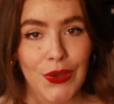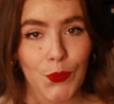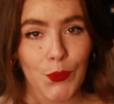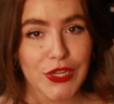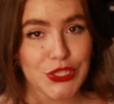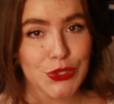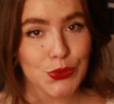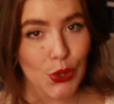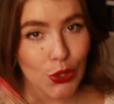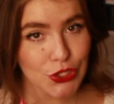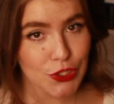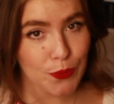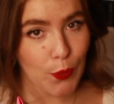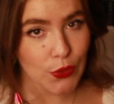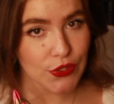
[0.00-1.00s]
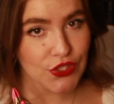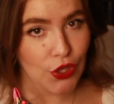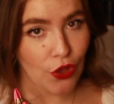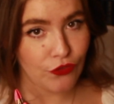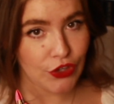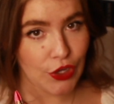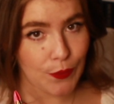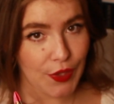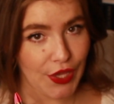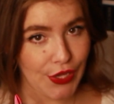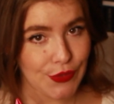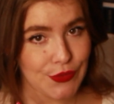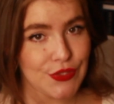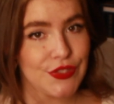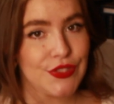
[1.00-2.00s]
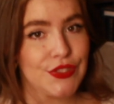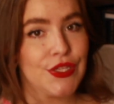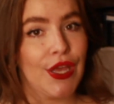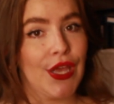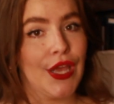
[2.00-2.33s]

We do not support solvent abuse.